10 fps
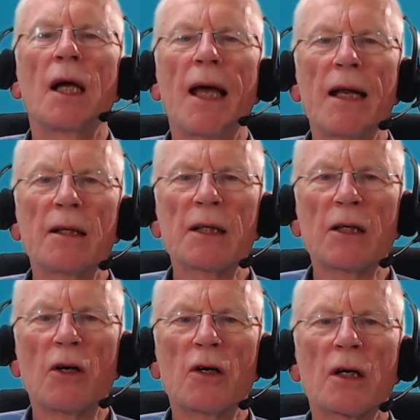Anything
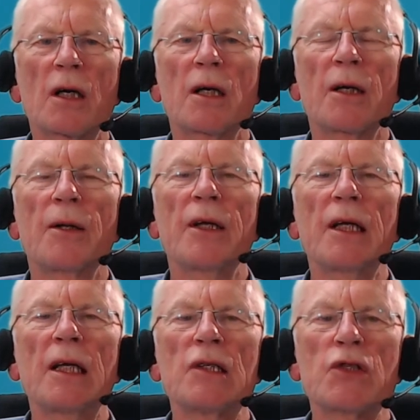longer
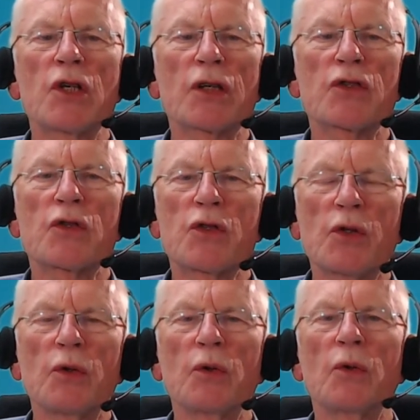is just
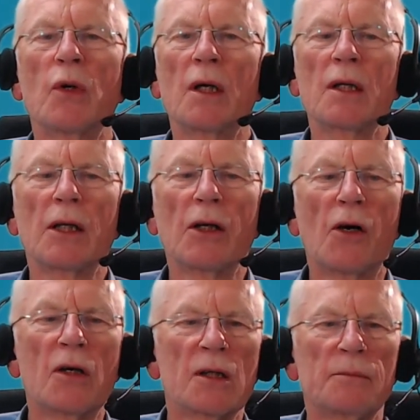too
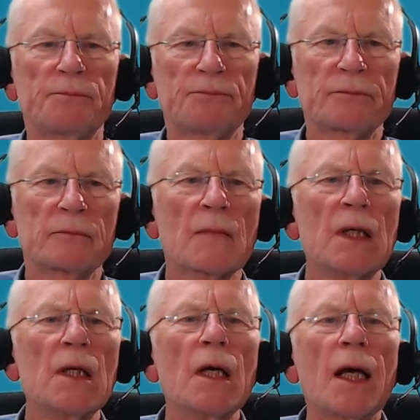long.
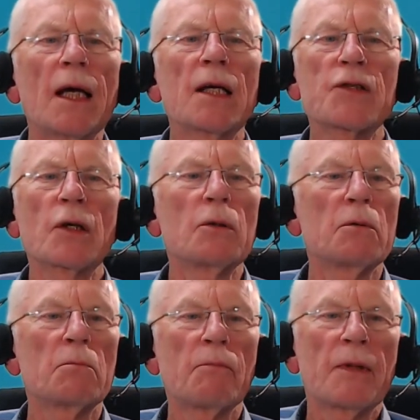
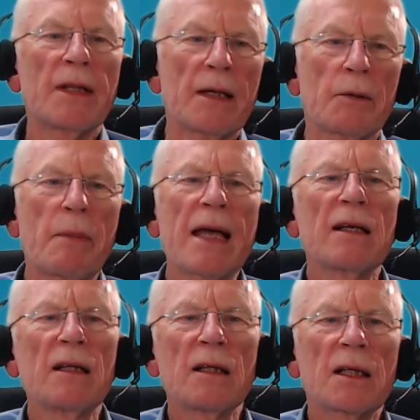So the
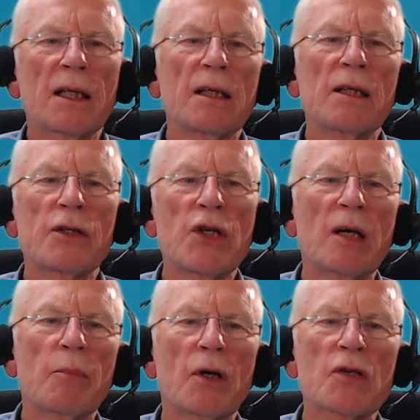panel and
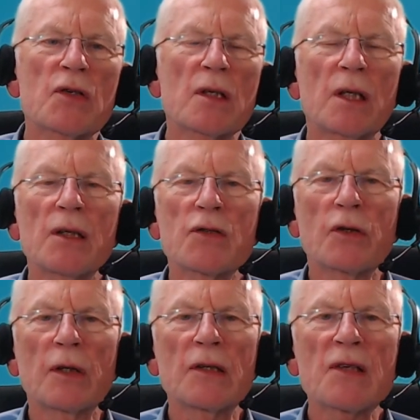chairperson is a
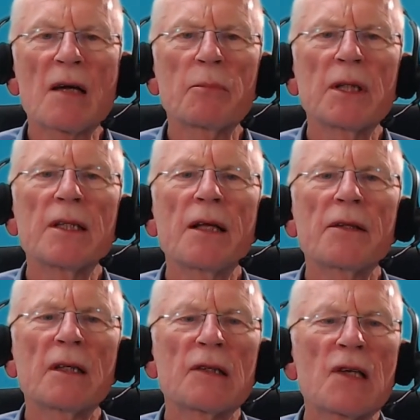good example.
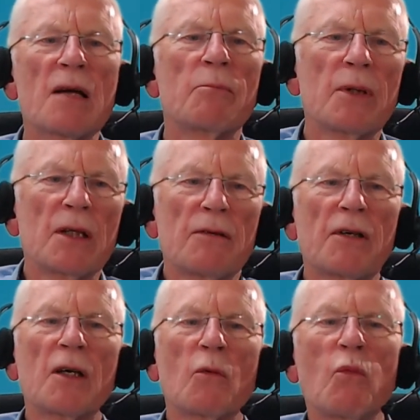Another example of
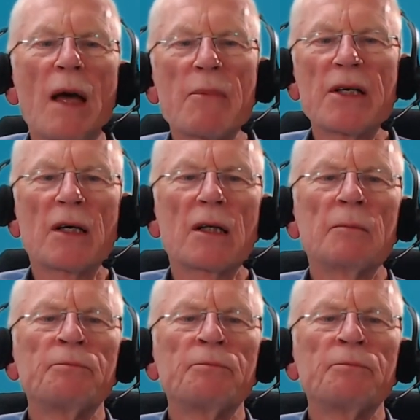a webinar